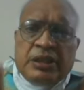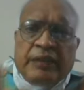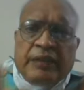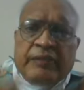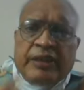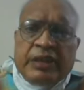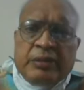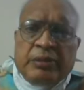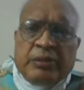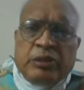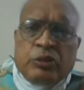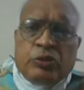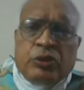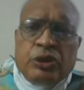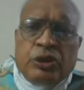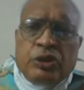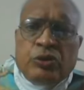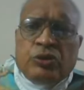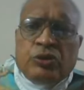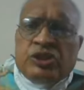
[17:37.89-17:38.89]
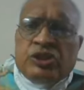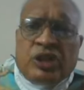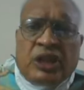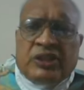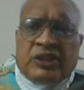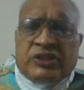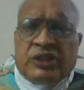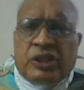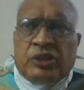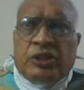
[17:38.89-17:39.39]
That variable you can use
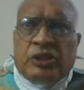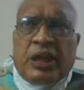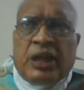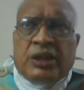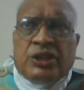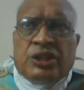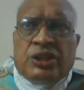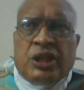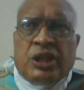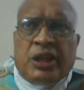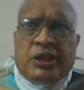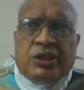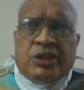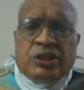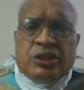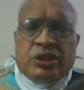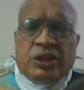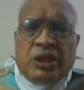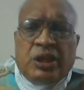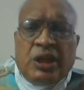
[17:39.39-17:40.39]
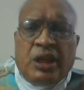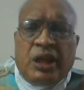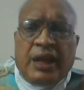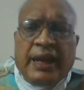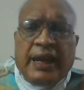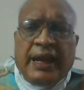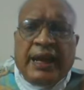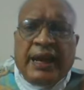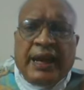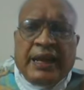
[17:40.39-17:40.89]
constant, you can't change,
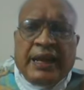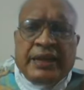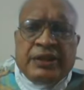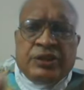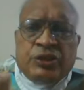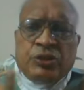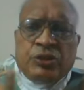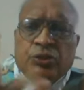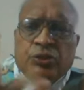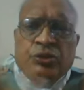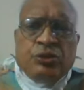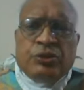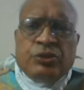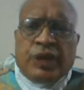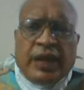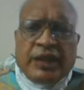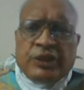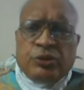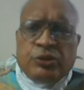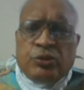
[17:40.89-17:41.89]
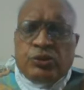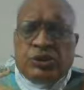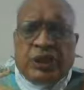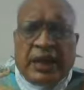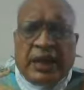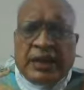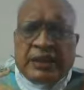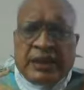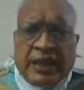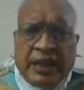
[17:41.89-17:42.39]
and you can
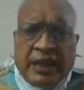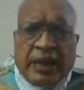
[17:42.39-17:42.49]
use that.